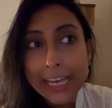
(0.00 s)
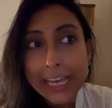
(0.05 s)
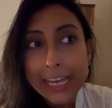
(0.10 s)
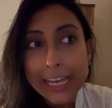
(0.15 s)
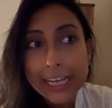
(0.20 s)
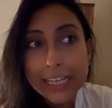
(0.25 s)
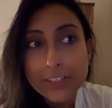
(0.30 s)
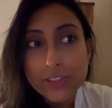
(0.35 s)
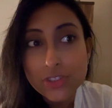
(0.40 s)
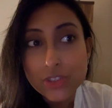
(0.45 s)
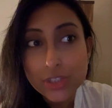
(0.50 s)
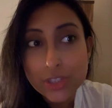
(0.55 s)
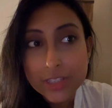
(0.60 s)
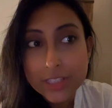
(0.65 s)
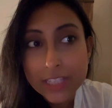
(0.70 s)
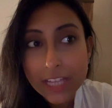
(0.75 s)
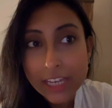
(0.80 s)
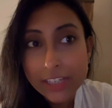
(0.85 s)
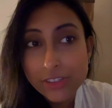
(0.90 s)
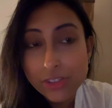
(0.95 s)
It's just
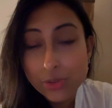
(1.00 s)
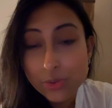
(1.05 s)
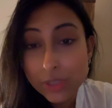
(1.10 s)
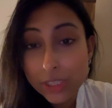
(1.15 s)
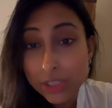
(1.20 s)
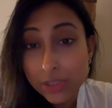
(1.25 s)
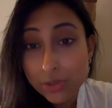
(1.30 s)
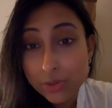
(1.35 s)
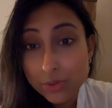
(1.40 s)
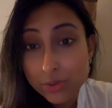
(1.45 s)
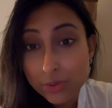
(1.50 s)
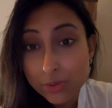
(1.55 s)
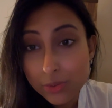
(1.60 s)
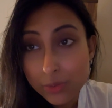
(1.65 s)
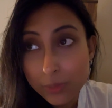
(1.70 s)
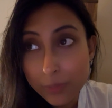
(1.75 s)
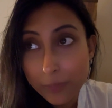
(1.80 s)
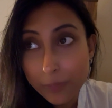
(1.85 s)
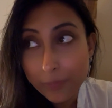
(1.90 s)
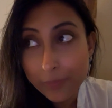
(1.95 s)
that you need to
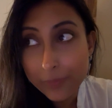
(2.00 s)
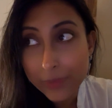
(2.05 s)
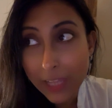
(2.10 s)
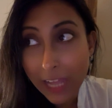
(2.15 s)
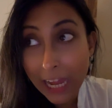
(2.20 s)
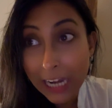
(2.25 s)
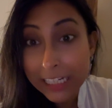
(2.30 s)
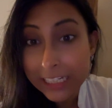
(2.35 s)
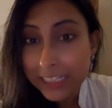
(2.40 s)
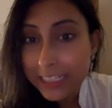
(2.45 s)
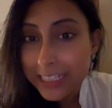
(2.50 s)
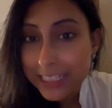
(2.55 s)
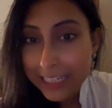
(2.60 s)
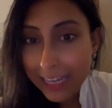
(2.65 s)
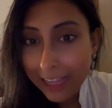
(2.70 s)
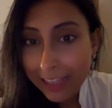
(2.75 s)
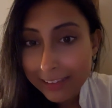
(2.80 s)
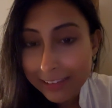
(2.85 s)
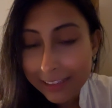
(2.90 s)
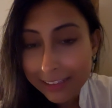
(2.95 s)

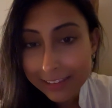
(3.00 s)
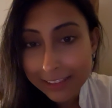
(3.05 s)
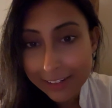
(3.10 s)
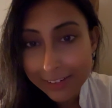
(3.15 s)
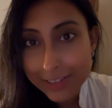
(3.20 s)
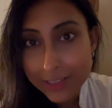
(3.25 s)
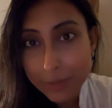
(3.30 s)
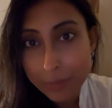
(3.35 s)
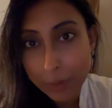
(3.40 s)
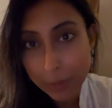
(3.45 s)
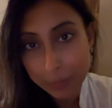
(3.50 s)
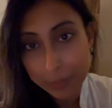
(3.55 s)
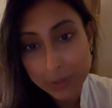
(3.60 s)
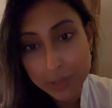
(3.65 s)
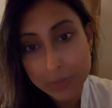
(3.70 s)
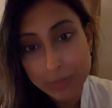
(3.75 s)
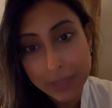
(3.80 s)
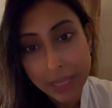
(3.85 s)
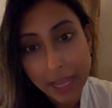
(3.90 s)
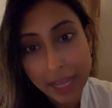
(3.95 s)
understand that there is a
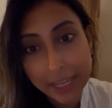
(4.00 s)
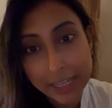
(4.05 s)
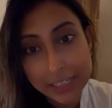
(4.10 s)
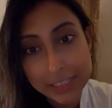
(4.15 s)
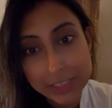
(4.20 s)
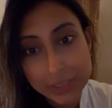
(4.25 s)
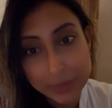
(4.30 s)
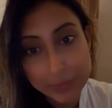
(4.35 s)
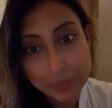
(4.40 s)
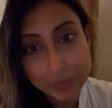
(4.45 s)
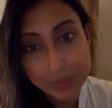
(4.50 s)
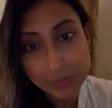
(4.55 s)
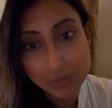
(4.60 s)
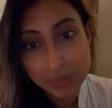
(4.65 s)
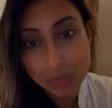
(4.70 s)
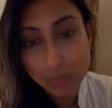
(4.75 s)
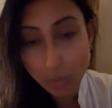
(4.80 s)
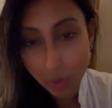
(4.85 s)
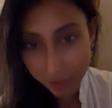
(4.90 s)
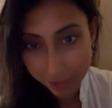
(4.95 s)
purpose behind
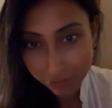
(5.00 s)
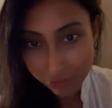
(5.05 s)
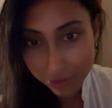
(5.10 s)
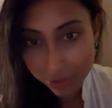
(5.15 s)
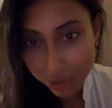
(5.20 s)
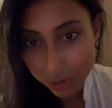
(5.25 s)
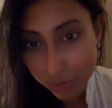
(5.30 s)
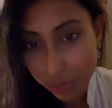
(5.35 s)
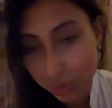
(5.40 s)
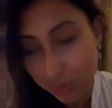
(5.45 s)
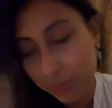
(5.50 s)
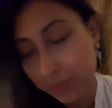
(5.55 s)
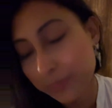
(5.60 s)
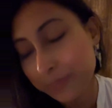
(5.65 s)
whatever you do.